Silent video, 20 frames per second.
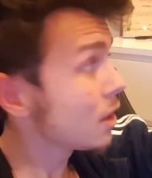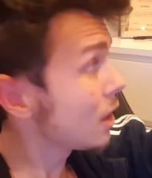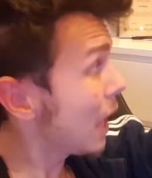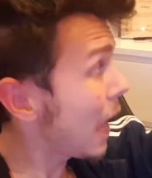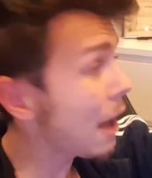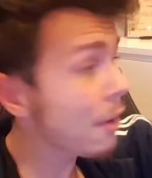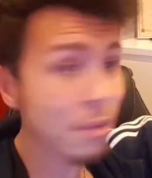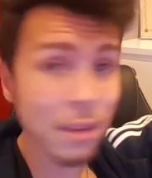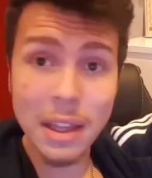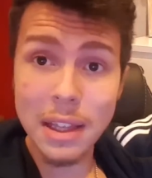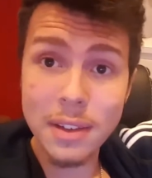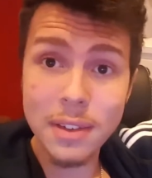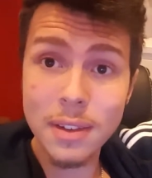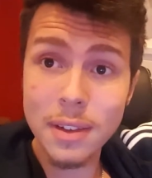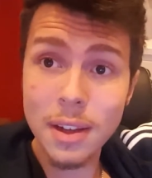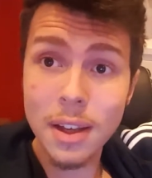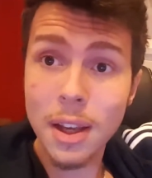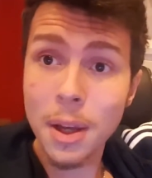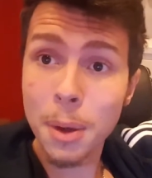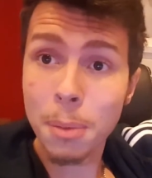Have it.
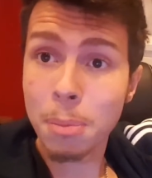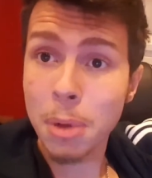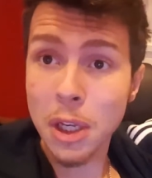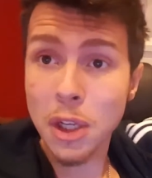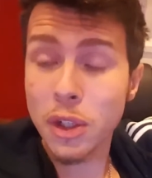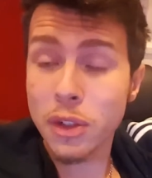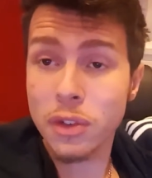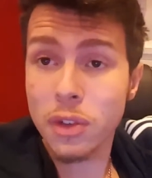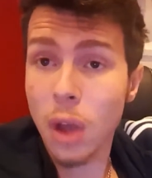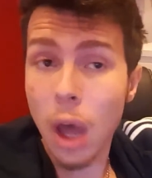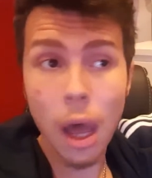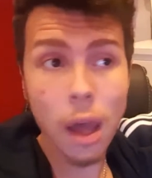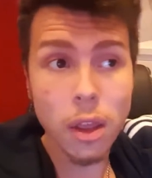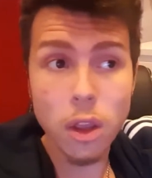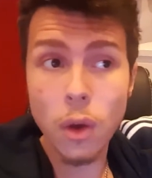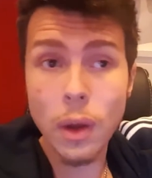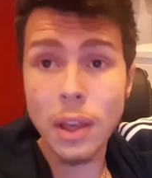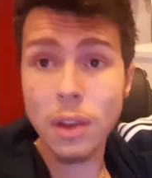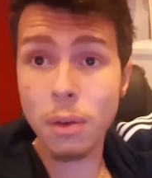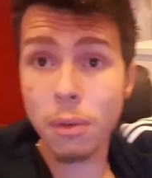Because
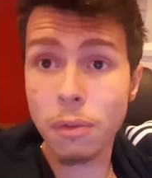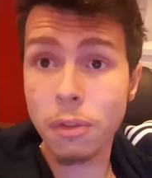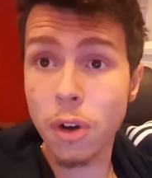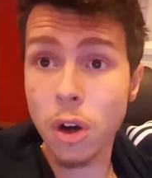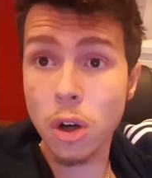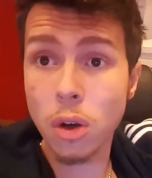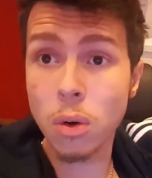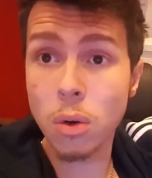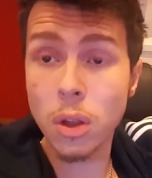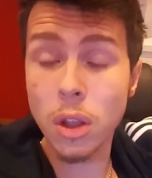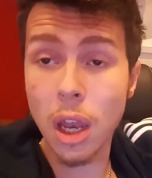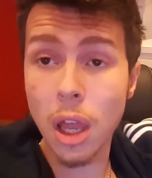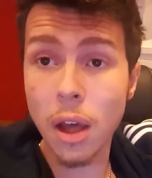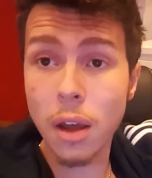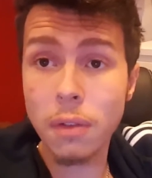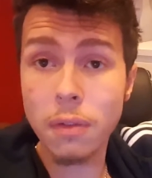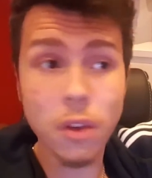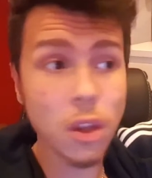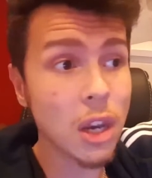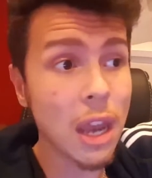you ain't done fuck all your
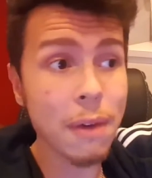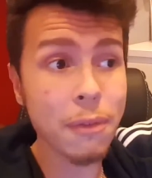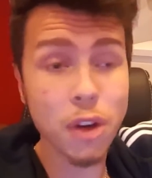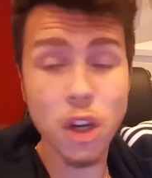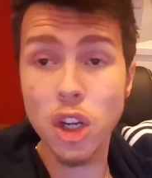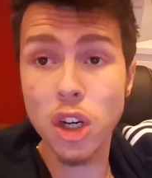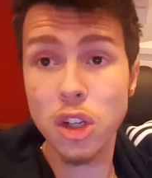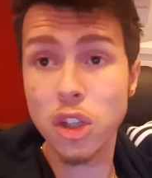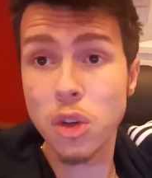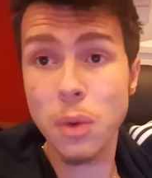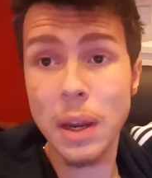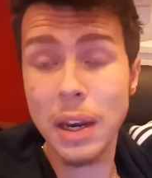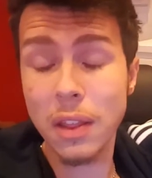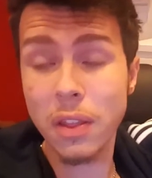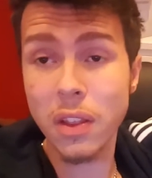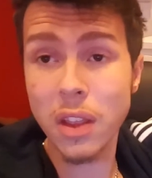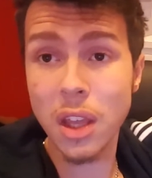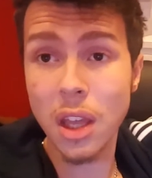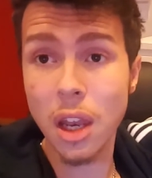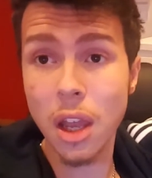life. You're never going to do
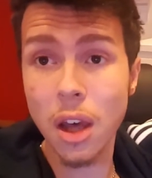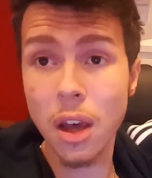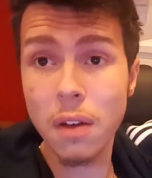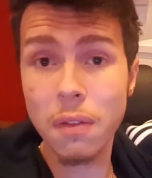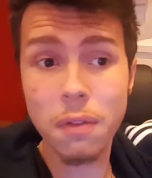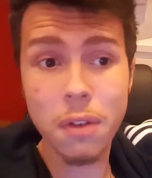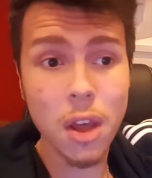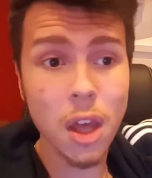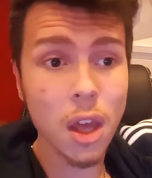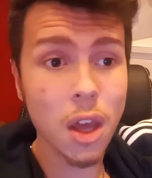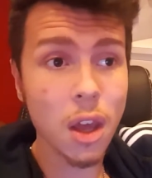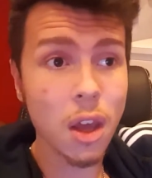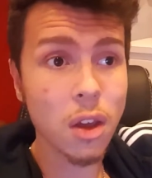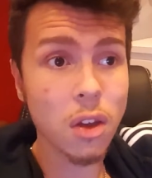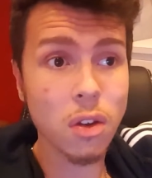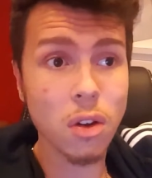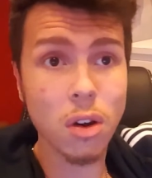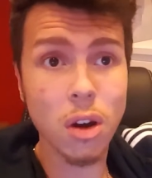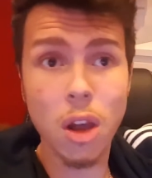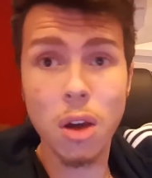anything in your life.
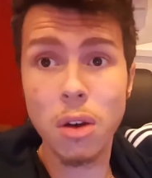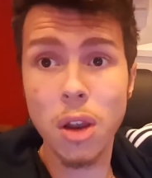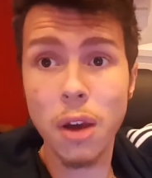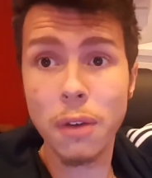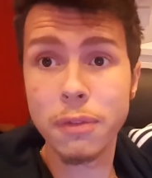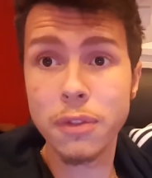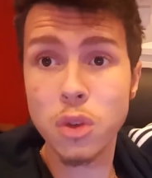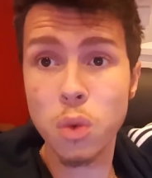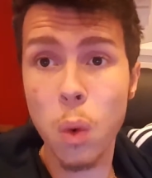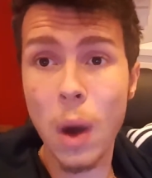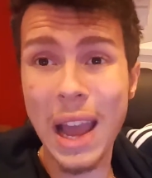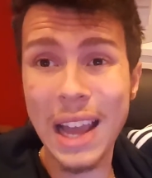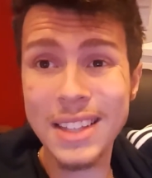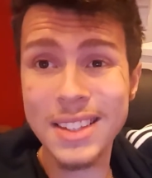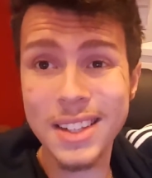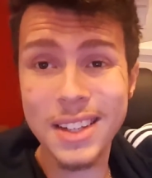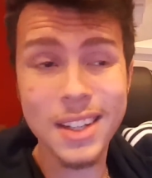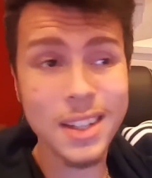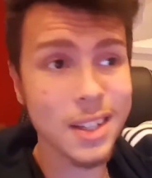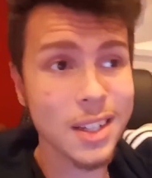You're a low life twat.